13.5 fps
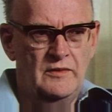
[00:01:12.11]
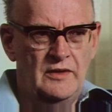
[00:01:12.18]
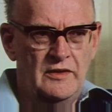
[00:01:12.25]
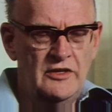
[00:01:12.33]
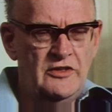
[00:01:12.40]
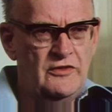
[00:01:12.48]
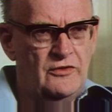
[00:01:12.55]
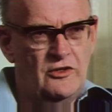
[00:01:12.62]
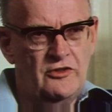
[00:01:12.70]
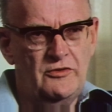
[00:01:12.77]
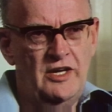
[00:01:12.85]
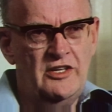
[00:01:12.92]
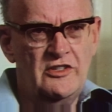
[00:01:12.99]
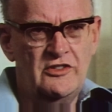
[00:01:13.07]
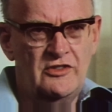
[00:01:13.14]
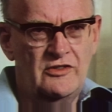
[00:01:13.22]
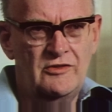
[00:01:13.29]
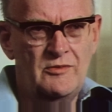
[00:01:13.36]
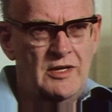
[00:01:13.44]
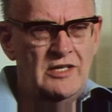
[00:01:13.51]
And this, of course, raises
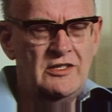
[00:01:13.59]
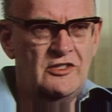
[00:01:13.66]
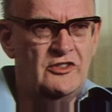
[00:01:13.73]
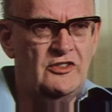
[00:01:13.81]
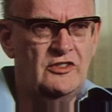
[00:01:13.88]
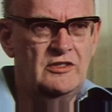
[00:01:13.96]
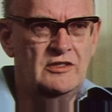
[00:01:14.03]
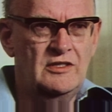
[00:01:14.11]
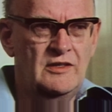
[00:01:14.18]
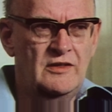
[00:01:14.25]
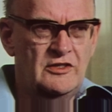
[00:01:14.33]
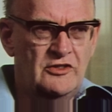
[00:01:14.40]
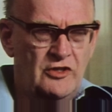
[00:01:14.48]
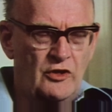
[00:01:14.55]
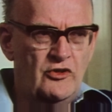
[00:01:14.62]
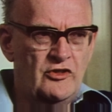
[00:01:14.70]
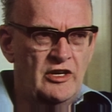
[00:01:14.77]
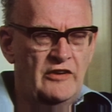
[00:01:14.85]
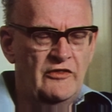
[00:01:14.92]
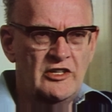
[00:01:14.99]
tremendous
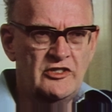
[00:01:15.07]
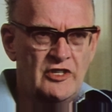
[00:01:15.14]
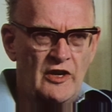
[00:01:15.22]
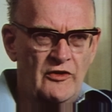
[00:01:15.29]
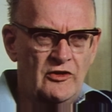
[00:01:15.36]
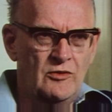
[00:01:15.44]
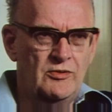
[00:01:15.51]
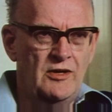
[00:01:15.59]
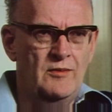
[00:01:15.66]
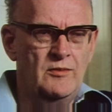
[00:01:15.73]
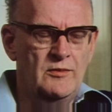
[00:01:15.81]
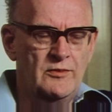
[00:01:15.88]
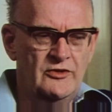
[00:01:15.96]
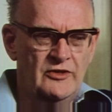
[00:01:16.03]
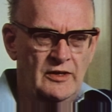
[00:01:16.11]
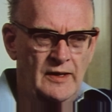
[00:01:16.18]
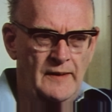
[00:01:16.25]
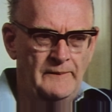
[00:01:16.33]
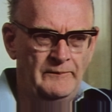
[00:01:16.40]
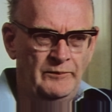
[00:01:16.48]
social and philosophical problems,
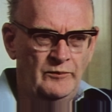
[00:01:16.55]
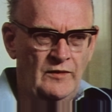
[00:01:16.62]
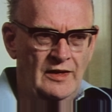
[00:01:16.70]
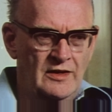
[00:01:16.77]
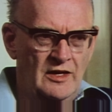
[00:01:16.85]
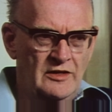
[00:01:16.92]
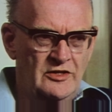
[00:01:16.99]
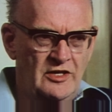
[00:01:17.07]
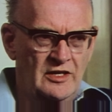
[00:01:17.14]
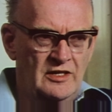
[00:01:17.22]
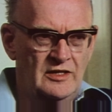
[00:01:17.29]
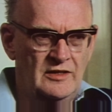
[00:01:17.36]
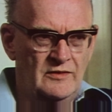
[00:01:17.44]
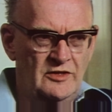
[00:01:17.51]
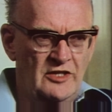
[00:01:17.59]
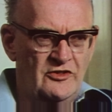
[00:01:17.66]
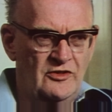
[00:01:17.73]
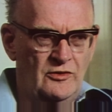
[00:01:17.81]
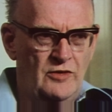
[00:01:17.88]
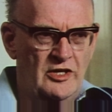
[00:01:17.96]
not uh,
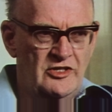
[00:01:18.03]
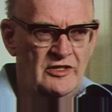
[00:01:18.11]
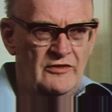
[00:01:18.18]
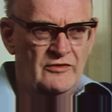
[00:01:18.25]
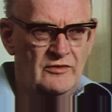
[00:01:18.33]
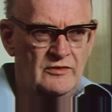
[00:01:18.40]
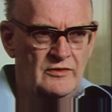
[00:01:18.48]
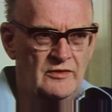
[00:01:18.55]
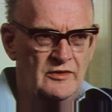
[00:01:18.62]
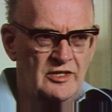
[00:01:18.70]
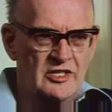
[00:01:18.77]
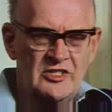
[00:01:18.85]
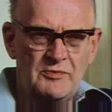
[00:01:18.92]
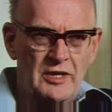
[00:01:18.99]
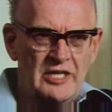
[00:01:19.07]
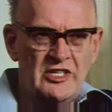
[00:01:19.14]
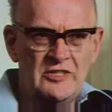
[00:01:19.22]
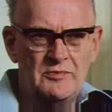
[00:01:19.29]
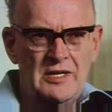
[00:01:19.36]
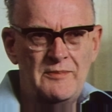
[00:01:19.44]
just the question of
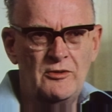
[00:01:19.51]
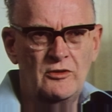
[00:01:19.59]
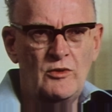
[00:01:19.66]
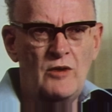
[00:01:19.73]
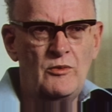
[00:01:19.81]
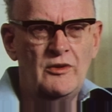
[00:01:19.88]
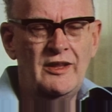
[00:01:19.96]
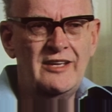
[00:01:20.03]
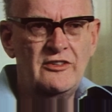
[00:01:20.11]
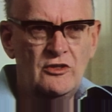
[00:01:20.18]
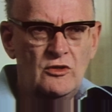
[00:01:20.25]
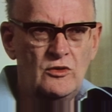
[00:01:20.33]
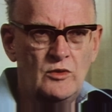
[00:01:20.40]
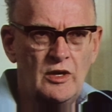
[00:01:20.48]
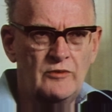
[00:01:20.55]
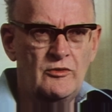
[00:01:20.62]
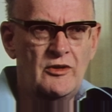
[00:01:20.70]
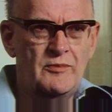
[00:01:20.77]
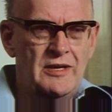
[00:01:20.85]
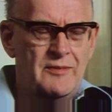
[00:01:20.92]
displaced people. What will they do? What
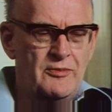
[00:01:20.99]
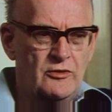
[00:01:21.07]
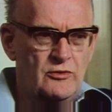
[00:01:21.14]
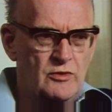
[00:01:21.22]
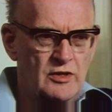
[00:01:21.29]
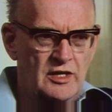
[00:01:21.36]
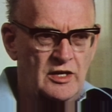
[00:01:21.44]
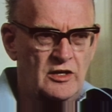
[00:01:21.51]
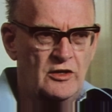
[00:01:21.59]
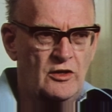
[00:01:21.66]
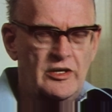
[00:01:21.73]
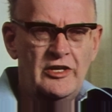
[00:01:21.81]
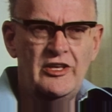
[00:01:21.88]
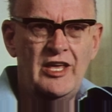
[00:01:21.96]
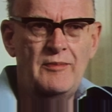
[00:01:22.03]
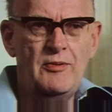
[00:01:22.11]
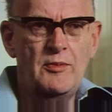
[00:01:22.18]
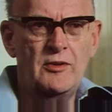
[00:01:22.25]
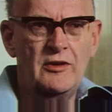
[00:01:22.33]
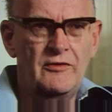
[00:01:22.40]
will the people who are only
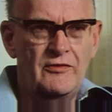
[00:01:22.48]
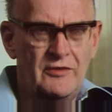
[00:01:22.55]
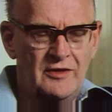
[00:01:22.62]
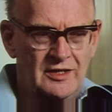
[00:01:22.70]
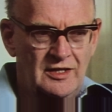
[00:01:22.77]
capable of